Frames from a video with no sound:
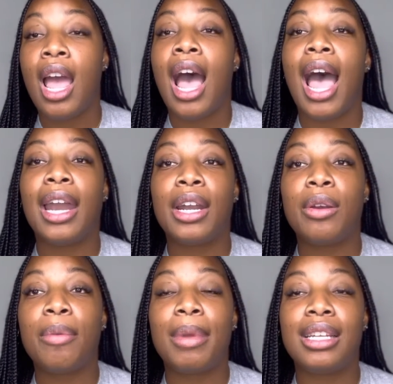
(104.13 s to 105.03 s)
I know
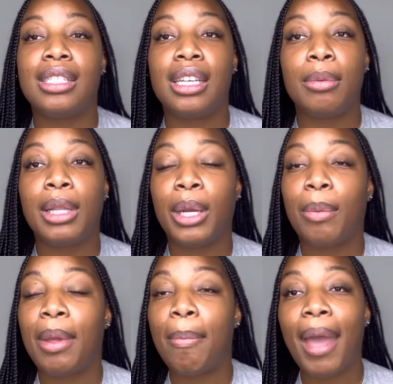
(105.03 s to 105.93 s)
it may seem a little
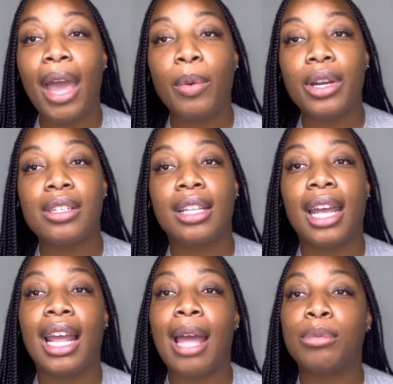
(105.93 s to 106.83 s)
bit backwards,
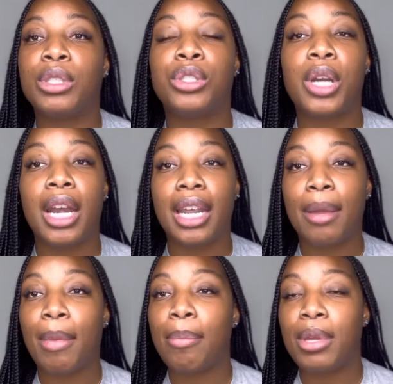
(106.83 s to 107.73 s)
like I'm just trying to
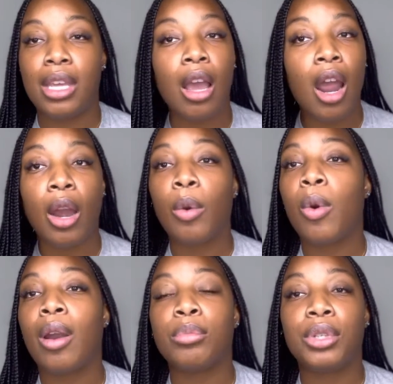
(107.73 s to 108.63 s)
get my PR
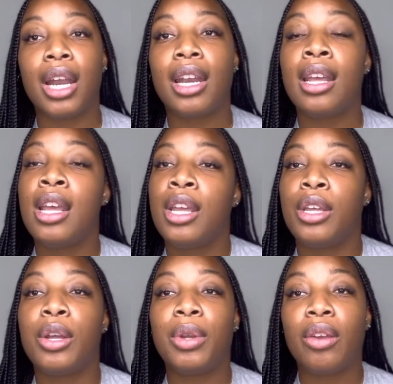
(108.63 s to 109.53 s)
or I'm trying to,
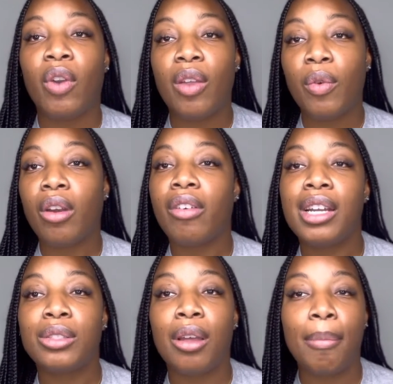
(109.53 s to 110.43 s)
get ready for a
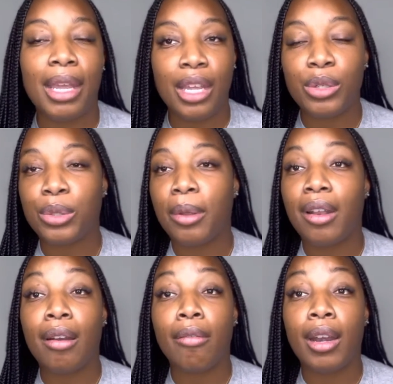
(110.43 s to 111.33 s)
race, so I'm making sure that
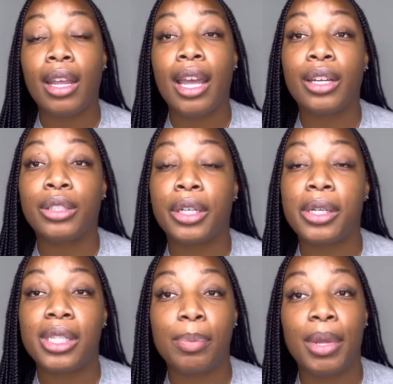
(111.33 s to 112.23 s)
I'm running at a
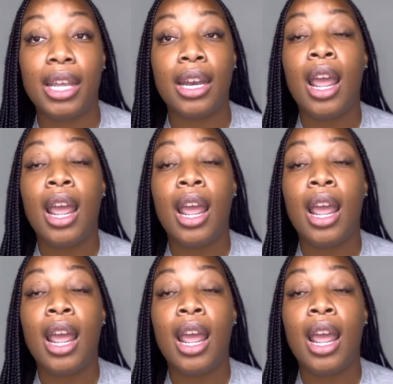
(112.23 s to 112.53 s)
certain speed.